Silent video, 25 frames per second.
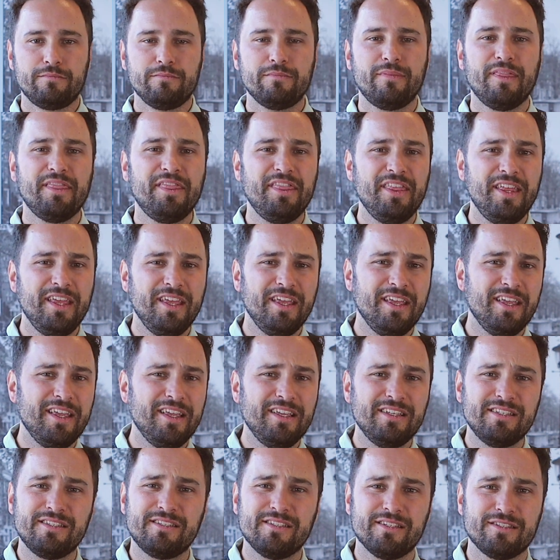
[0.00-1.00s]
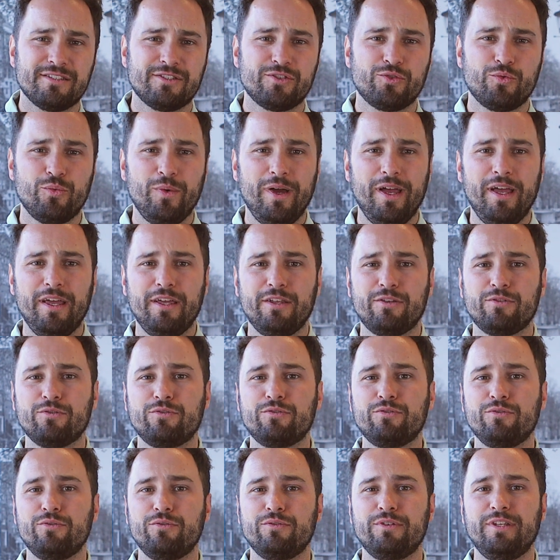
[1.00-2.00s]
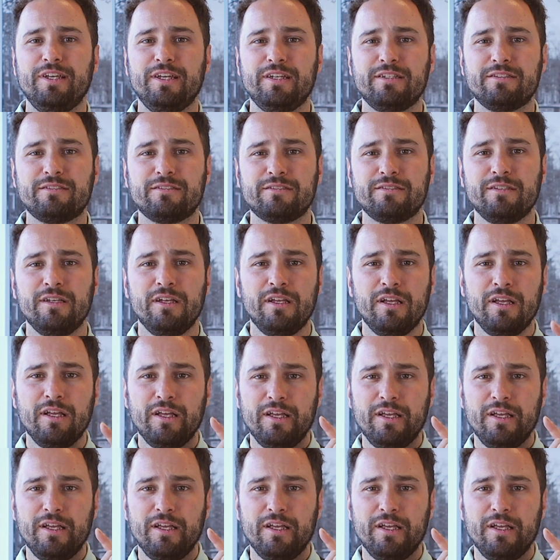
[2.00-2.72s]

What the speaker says: The easiest way to do this